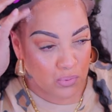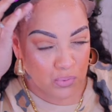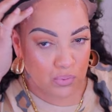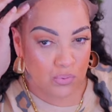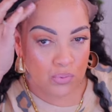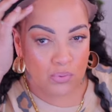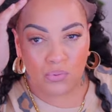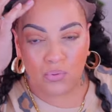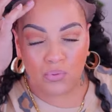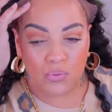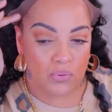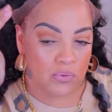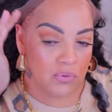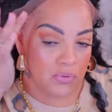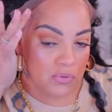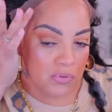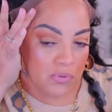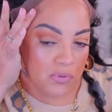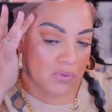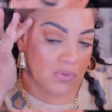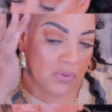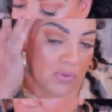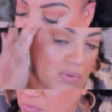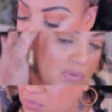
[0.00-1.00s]

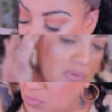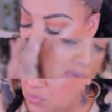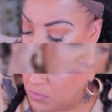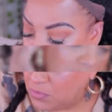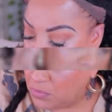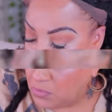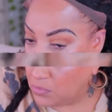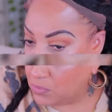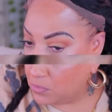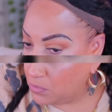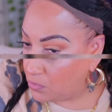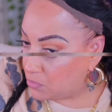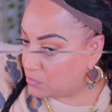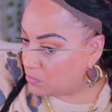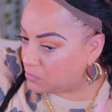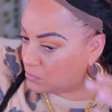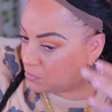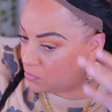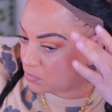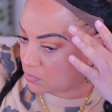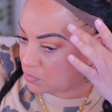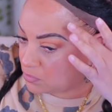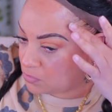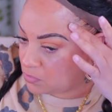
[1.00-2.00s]

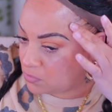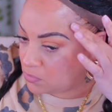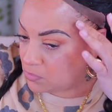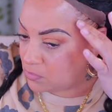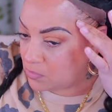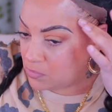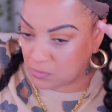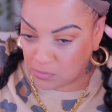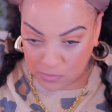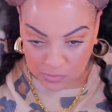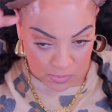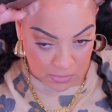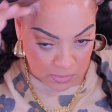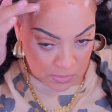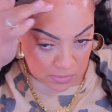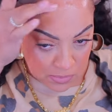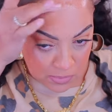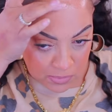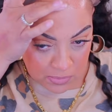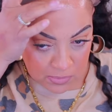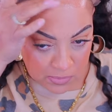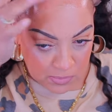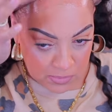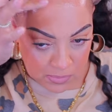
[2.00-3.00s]

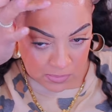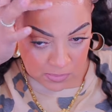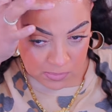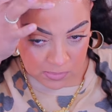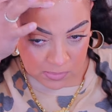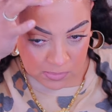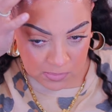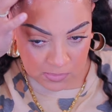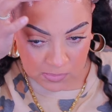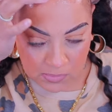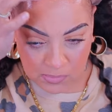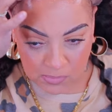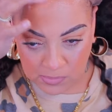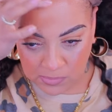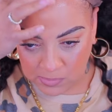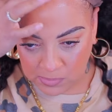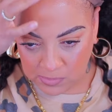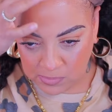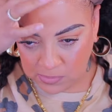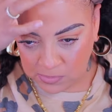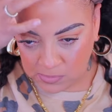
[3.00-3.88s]
Nothing is said.